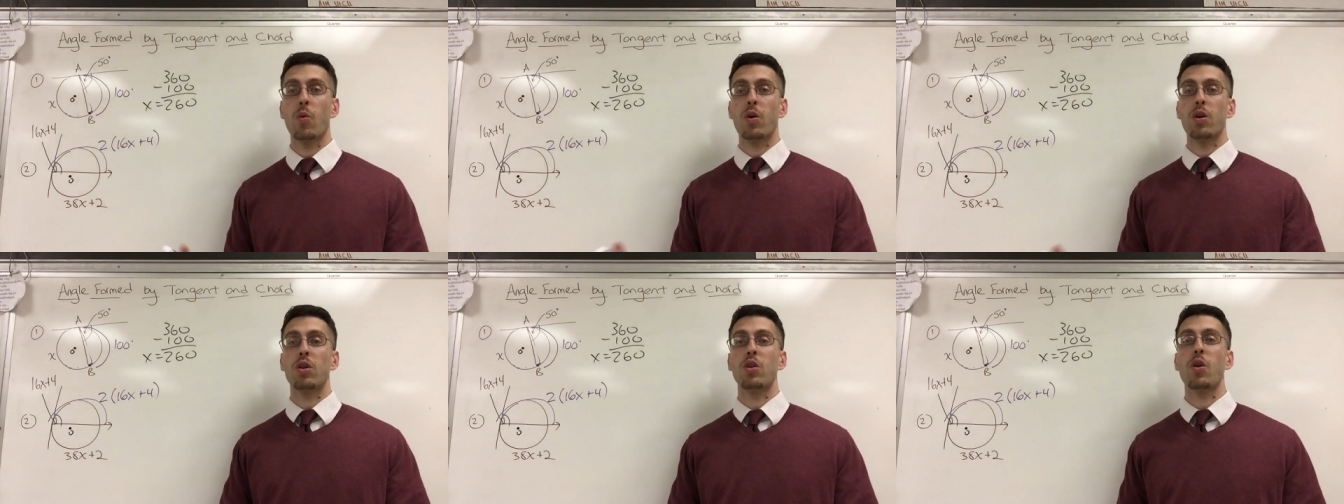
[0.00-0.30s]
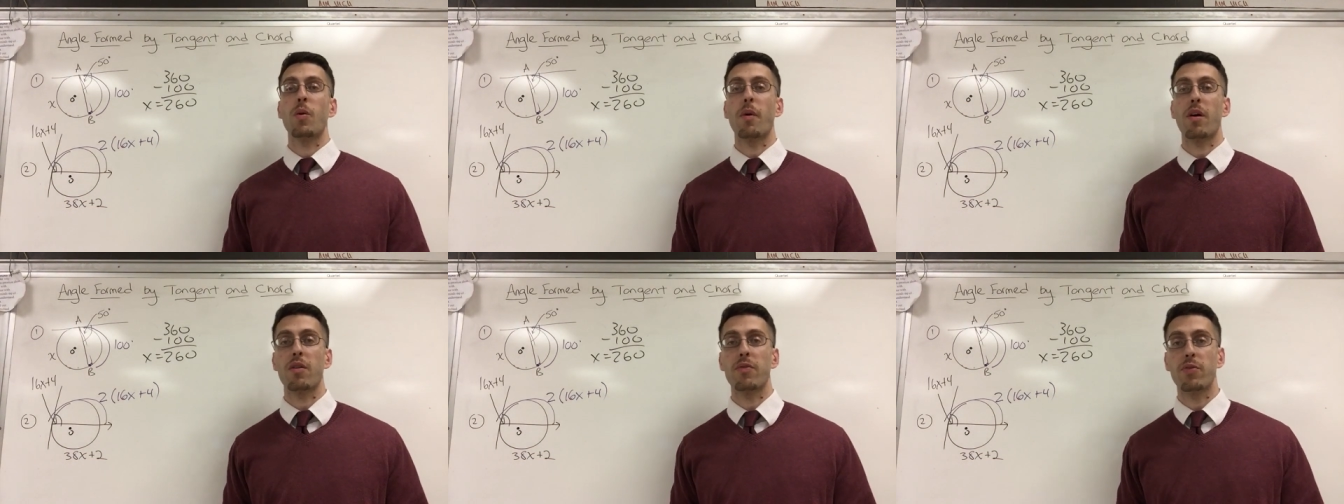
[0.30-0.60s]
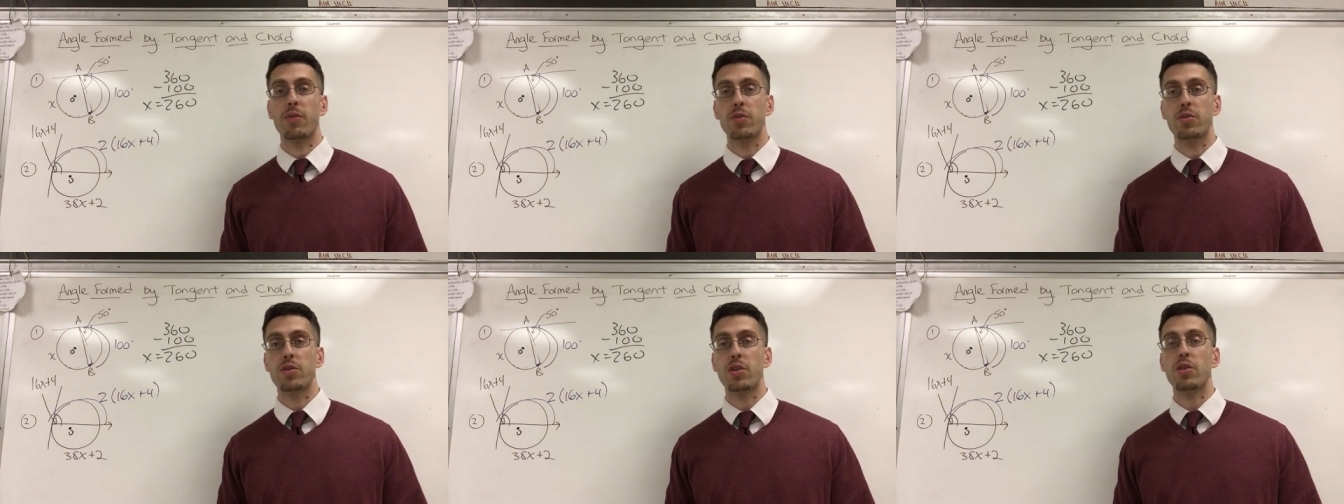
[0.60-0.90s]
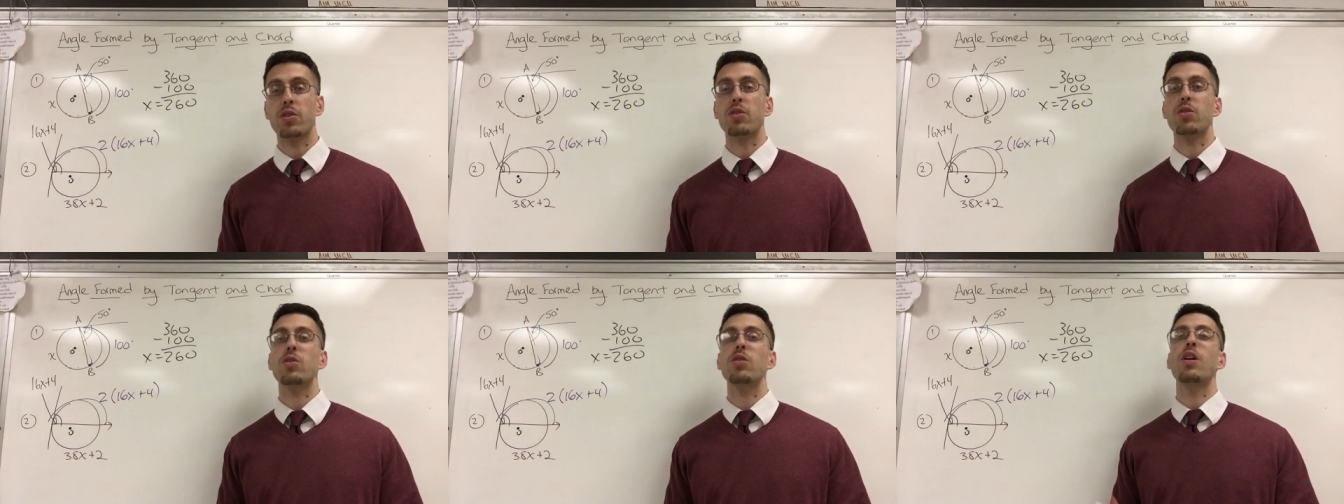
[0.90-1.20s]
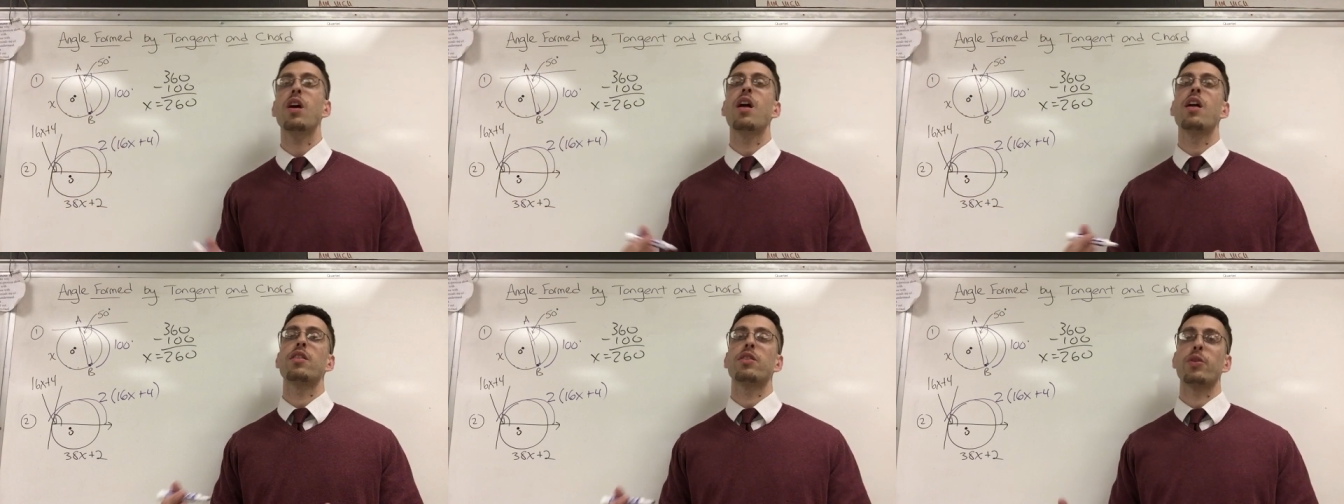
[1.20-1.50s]
What do you know about a full
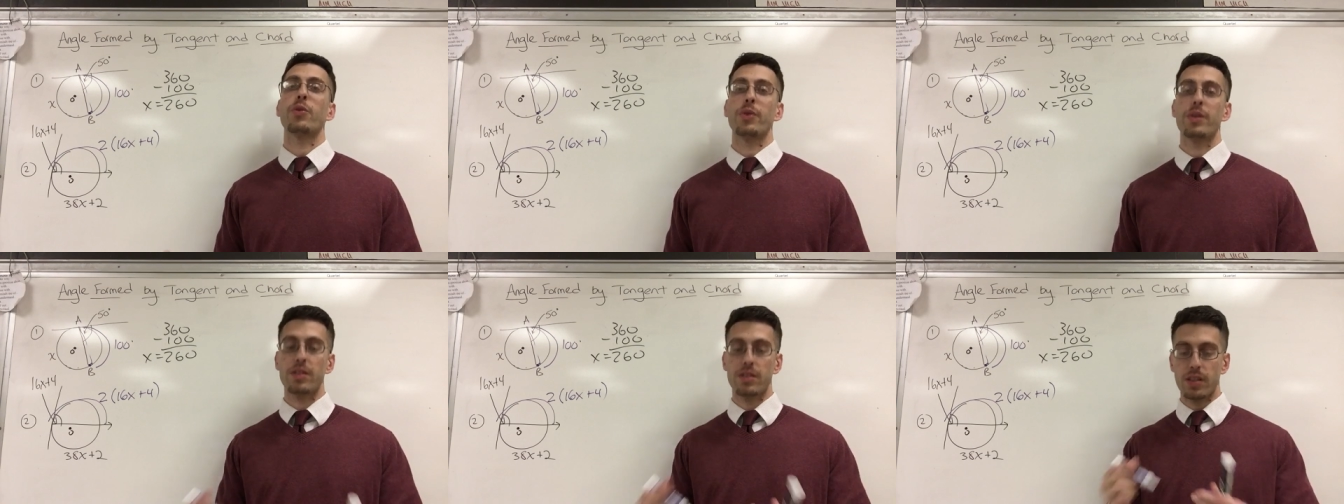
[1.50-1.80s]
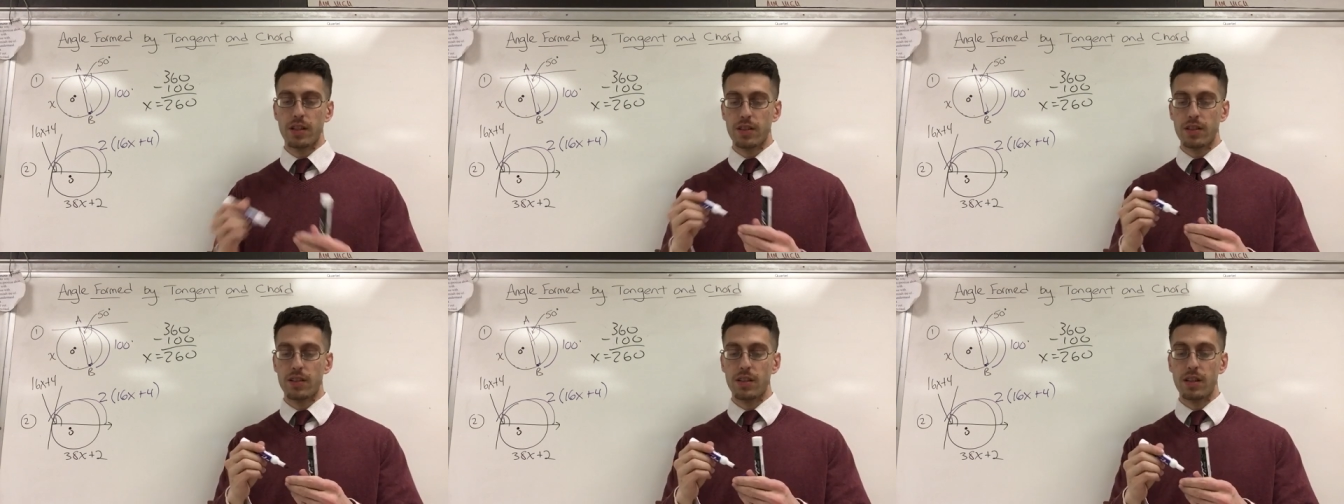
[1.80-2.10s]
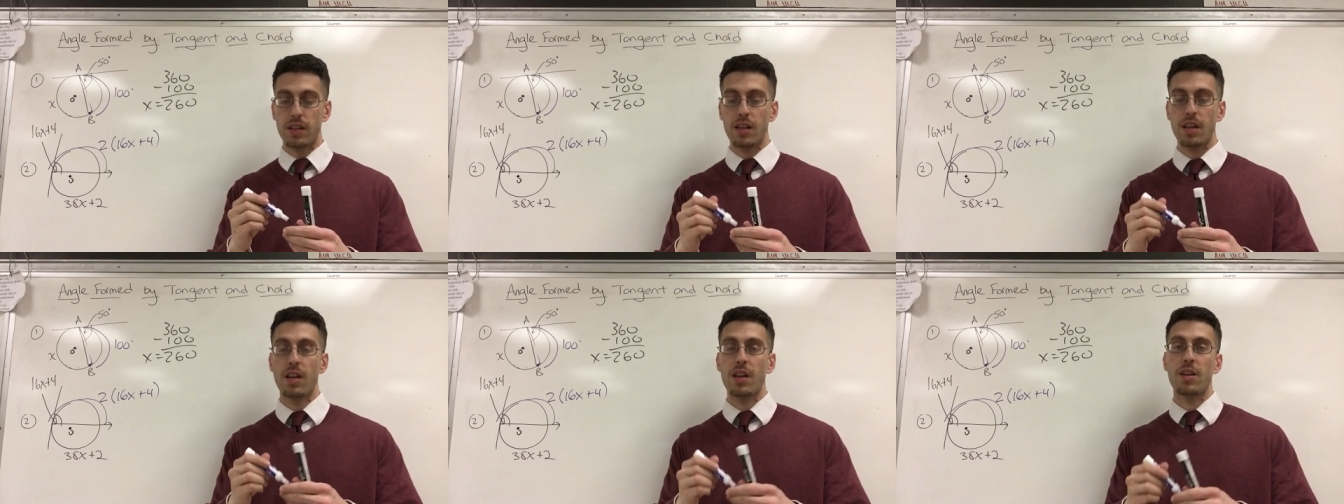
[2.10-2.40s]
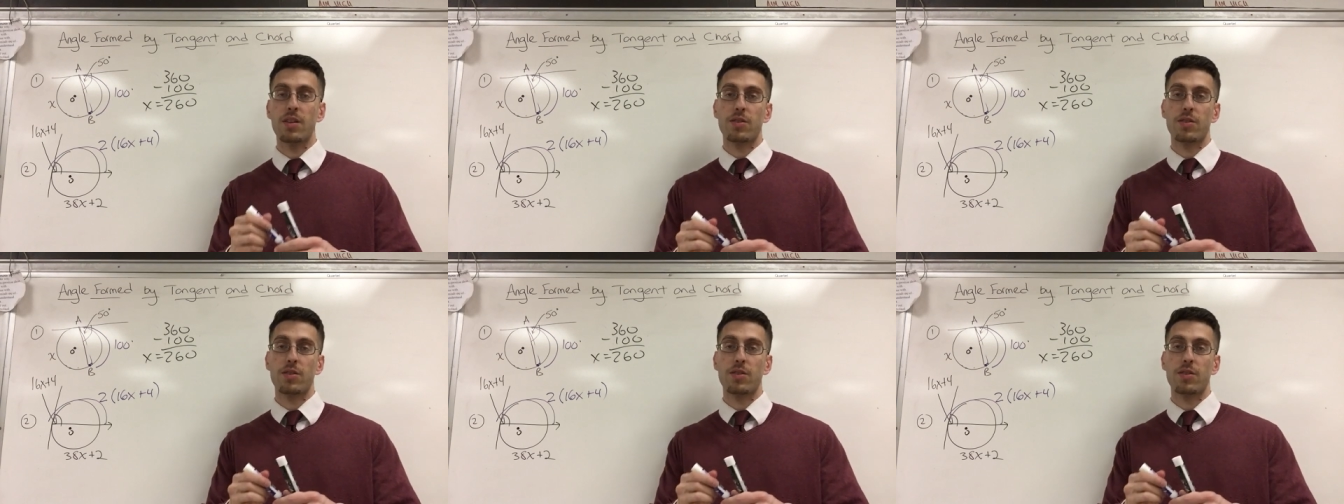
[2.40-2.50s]
circle? 360.